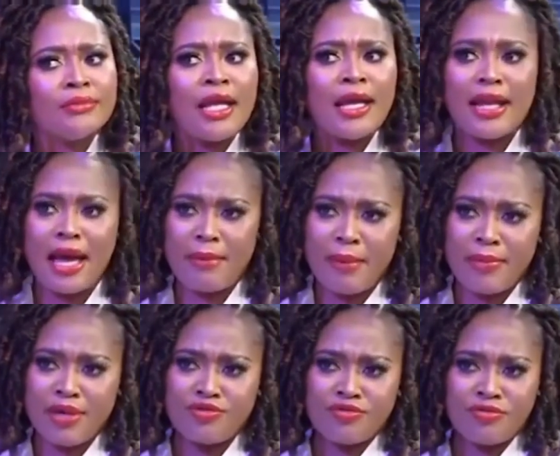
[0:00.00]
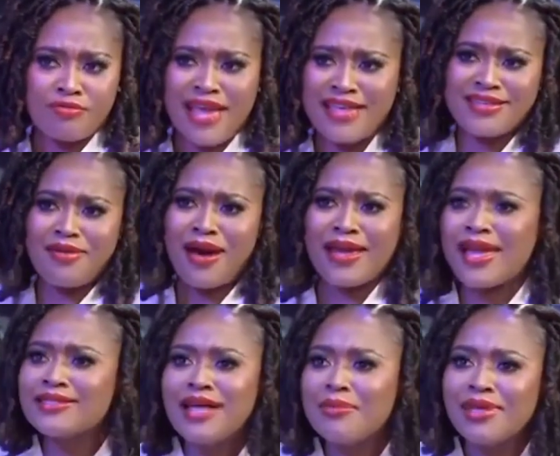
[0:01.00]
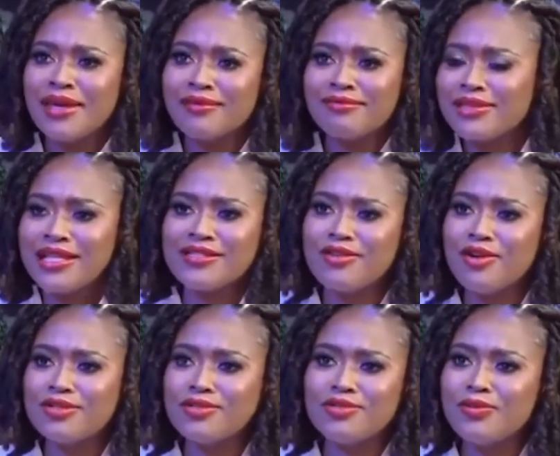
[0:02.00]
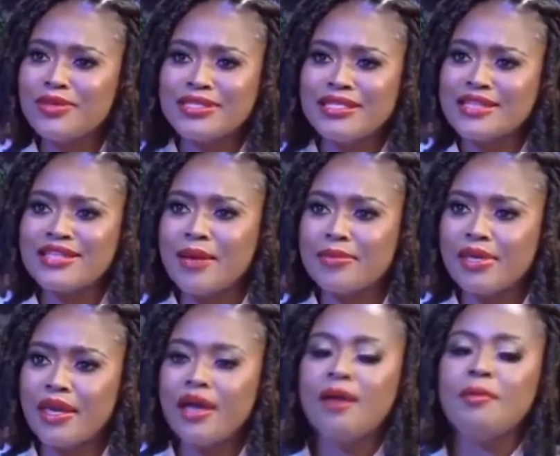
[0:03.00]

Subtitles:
And I'm a major room. SOI, yes, I'm here. What has it got to do with yes, I'm here?